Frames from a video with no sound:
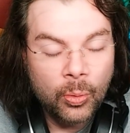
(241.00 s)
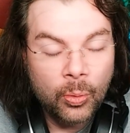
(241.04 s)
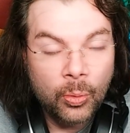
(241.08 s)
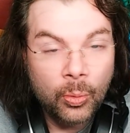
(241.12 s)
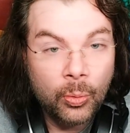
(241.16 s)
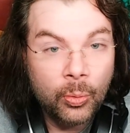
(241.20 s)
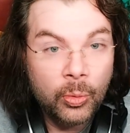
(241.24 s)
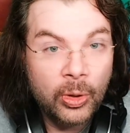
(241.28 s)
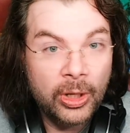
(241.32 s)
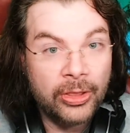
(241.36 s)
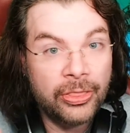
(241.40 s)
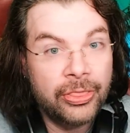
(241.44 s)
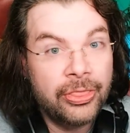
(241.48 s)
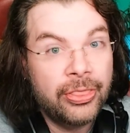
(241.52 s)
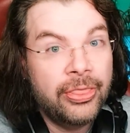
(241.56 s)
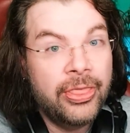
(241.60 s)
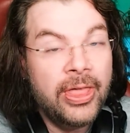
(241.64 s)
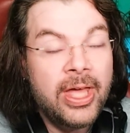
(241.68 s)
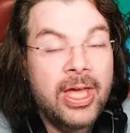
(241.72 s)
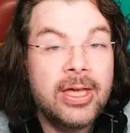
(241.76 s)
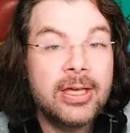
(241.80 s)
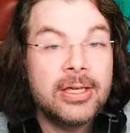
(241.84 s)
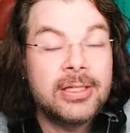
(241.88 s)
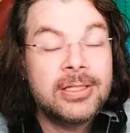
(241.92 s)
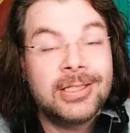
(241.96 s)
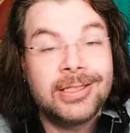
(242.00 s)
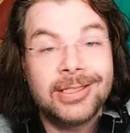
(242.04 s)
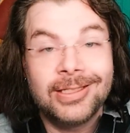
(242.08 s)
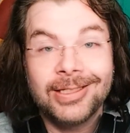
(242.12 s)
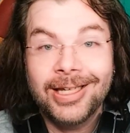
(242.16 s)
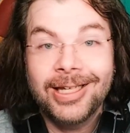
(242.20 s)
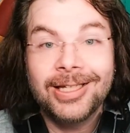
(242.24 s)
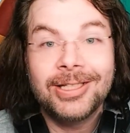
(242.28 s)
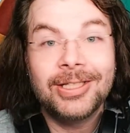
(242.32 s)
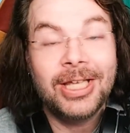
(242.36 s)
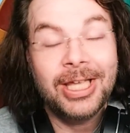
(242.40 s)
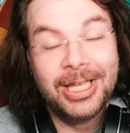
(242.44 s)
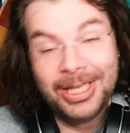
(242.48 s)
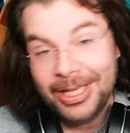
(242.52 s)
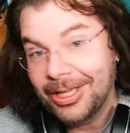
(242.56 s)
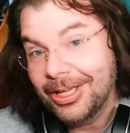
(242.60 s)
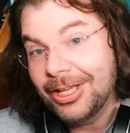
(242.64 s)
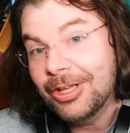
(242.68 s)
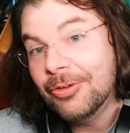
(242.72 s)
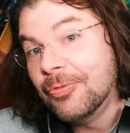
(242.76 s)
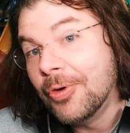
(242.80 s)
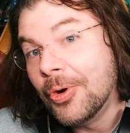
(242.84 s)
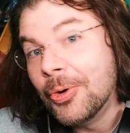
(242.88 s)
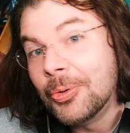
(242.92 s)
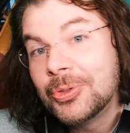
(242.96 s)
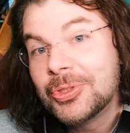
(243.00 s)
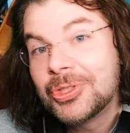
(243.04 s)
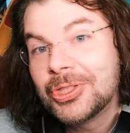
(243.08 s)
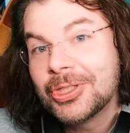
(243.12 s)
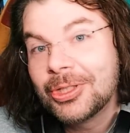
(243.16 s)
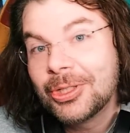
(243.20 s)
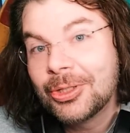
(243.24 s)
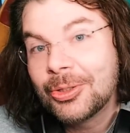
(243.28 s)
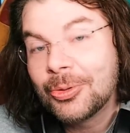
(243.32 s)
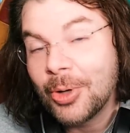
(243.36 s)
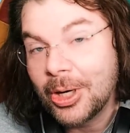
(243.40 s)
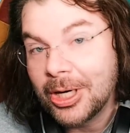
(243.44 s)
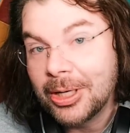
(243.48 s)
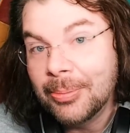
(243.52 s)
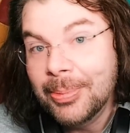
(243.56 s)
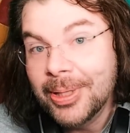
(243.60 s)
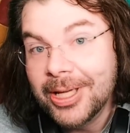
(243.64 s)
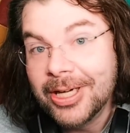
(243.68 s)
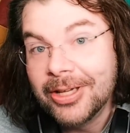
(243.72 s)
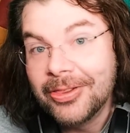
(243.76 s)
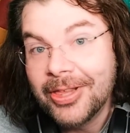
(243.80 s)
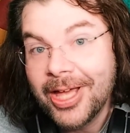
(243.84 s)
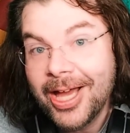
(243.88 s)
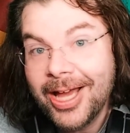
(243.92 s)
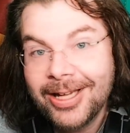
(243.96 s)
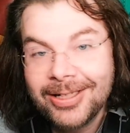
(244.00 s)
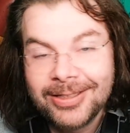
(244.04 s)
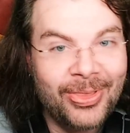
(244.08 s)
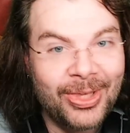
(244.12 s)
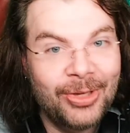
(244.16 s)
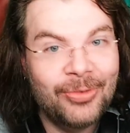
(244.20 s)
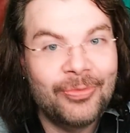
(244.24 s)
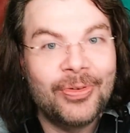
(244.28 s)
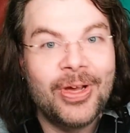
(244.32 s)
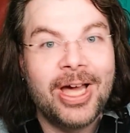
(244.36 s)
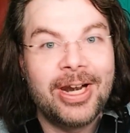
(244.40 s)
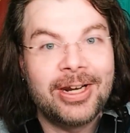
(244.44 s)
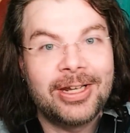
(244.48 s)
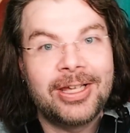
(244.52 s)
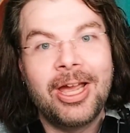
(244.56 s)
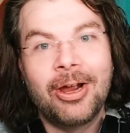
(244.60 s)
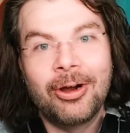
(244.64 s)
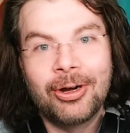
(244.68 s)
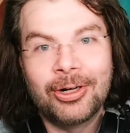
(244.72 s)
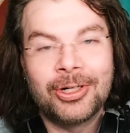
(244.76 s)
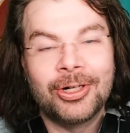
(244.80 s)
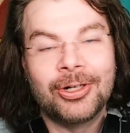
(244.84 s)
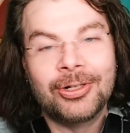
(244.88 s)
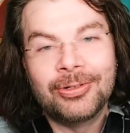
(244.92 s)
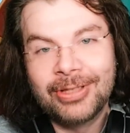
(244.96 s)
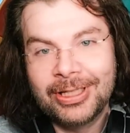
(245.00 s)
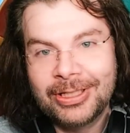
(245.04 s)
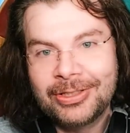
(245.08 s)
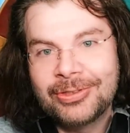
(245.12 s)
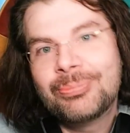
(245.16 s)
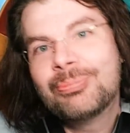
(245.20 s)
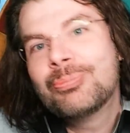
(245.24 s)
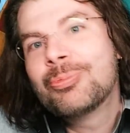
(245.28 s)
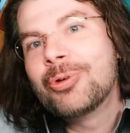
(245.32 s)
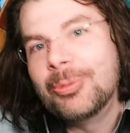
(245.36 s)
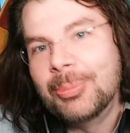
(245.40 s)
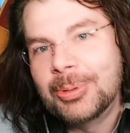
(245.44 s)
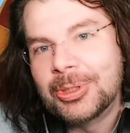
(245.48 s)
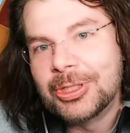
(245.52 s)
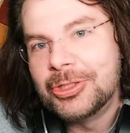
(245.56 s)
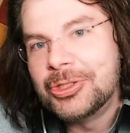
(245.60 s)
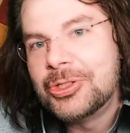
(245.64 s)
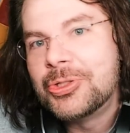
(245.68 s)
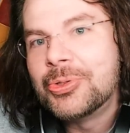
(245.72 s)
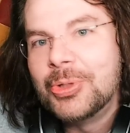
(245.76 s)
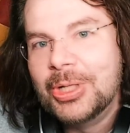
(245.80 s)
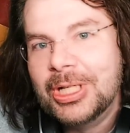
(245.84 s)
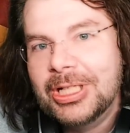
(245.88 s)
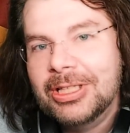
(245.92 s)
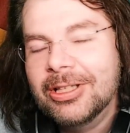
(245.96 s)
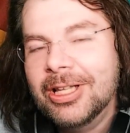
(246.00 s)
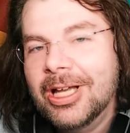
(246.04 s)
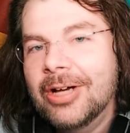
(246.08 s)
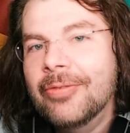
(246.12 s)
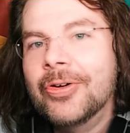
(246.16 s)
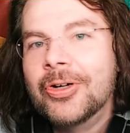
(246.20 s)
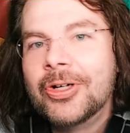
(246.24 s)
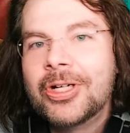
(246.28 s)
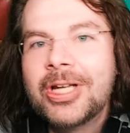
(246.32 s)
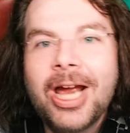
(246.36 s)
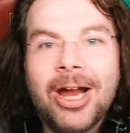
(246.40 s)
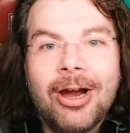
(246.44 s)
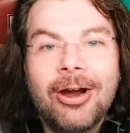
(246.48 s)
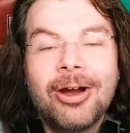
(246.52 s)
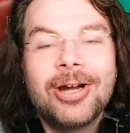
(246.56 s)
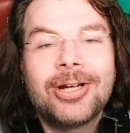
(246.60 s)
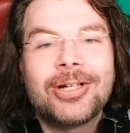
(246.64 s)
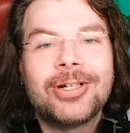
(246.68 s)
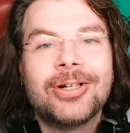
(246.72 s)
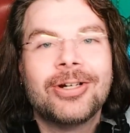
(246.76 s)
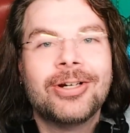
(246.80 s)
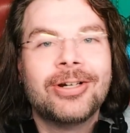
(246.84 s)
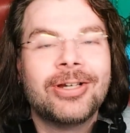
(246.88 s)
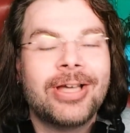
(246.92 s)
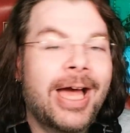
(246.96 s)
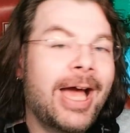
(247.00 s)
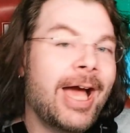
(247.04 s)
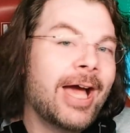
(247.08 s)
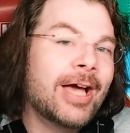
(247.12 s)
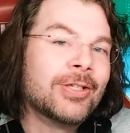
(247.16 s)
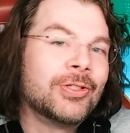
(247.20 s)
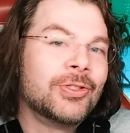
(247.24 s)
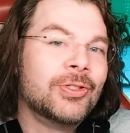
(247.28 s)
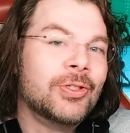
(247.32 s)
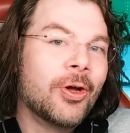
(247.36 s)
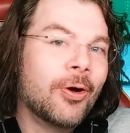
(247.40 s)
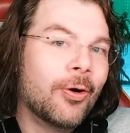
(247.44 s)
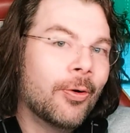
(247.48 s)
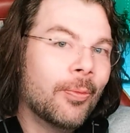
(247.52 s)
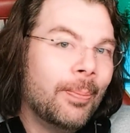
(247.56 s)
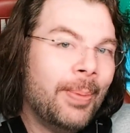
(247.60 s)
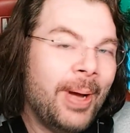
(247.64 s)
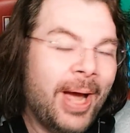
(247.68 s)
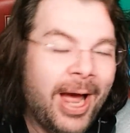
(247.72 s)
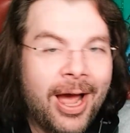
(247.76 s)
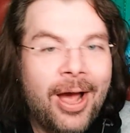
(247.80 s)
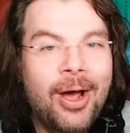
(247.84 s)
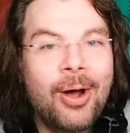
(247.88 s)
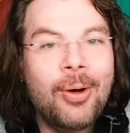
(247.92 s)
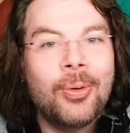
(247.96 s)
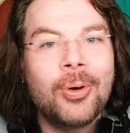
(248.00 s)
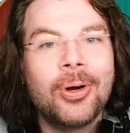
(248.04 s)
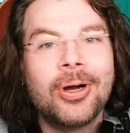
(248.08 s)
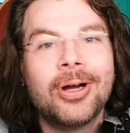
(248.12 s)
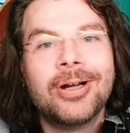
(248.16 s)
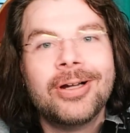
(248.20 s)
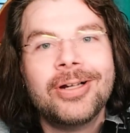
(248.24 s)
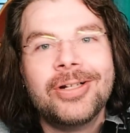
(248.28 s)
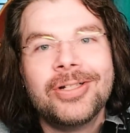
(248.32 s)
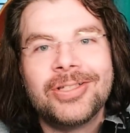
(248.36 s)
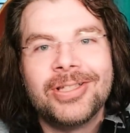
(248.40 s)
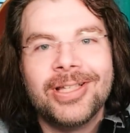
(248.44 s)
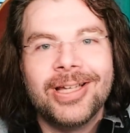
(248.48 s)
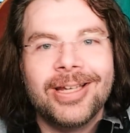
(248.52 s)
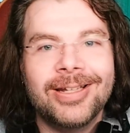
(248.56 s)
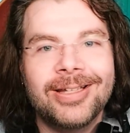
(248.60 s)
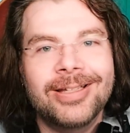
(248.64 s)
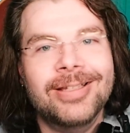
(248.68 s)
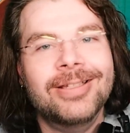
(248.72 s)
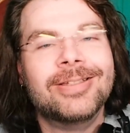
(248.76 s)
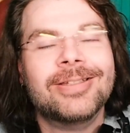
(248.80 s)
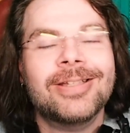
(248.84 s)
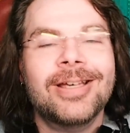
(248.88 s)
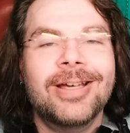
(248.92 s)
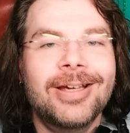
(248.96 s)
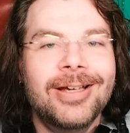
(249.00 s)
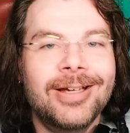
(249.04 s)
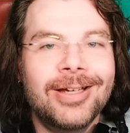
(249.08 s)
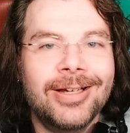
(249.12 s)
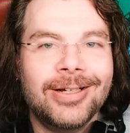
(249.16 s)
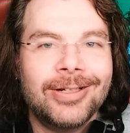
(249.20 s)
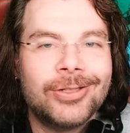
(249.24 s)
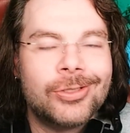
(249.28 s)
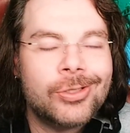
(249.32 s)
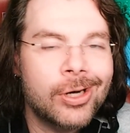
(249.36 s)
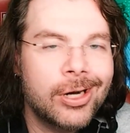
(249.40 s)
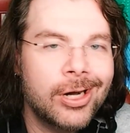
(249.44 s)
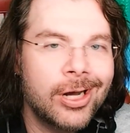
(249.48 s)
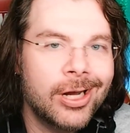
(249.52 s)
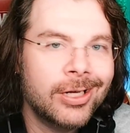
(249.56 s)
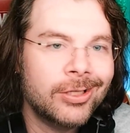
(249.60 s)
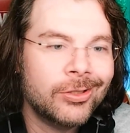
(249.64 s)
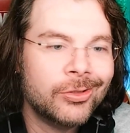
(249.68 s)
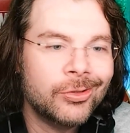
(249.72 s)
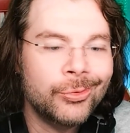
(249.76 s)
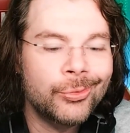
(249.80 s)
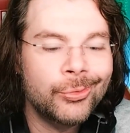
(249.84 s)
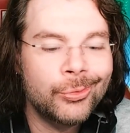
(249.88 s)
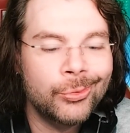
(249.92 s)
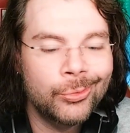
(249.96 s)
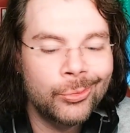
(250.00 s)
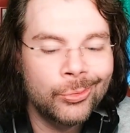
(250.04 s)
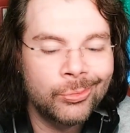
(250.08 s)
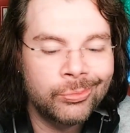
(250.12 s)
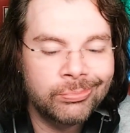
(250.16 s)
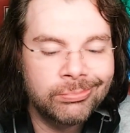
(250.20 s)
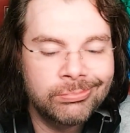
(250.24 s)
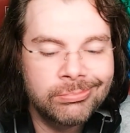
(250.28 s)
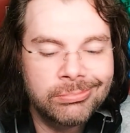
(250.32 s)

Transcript: with this, it evokes quite a bit of that. You've got a character that's pretty much a street level character that has no powers, that is trying to,